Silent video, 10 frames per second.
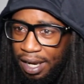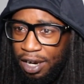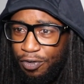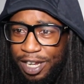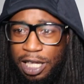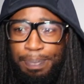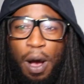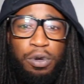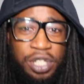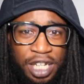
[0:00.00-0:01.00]
Read the
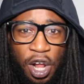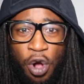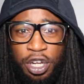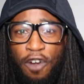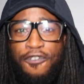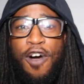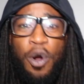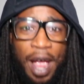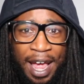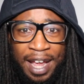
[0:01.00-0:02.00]
post it on your
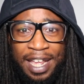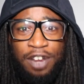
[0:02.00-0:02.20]
forehead.